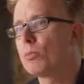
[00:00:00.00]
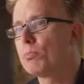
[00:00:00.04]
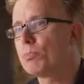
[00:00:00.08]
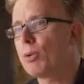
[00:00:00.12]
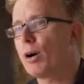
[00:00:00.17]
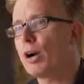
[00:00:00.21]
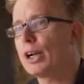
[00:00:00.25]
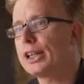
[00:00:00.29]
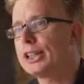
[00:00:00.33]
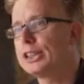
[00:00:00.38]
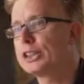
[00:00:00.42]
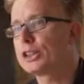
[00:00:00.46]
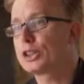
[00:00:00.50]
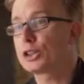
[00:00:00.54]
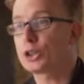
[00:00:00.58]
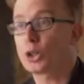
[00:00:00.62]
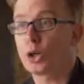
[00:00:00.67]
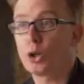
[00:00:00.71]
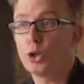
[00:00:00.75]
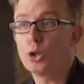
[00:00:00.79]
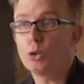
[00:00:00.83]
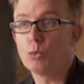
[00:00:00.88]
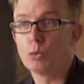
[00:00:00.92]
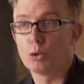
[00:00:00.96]
by his
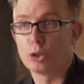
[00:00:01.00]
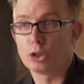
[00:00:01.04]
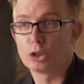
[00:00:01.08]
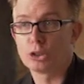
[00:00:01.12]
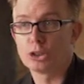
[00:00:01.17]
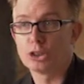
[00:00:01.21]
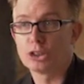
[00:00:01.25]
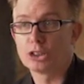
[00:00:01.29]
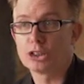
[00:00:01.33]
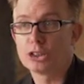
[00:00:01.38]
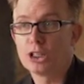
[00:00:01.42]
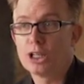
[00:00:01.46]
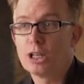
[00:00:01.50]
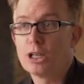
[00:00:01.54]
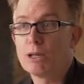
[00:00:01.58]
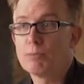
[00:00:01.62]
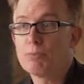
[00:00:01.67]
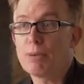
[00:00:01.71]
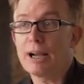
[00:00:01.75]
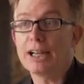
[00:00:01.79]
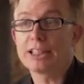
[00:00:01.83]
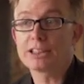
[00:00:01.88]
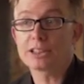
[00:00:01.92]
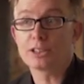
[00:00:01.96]
co-workers,
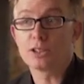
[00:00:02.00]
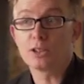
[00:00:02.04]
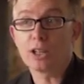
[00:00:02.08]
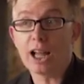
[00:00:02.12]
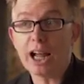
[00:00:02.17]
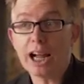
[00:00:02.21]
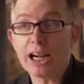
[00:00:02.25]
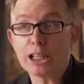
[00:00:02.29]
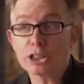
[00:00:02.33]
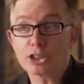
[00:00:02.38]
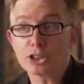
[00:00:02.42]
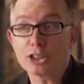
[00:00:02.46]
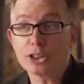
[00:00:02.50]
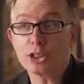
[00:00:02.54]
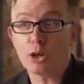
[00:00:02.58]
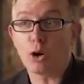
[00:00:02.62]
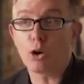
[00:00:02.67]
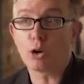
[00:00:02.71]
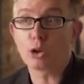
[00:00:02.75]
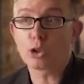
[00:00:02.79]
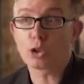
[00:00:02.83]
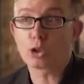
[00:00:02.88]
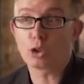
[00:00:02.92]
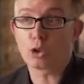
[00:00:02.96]
based largely
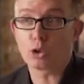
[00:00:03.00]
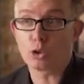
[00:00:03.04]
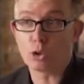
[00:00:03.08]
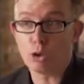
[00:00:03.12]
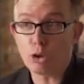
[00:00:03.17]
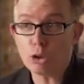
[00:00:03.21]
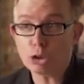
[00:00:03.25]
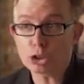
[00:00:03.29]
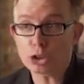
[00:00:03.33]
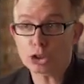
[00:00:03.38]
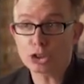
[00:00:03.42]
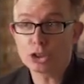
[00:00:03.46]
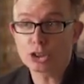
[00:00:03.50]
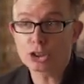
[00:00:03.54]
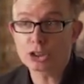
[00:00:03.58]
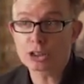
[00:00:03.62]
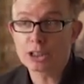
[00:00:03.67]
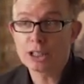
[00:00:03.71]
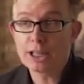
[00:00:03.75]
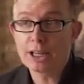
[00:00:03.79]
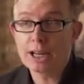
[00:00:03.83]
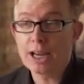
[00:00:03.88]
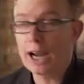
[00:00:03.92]
on Colossians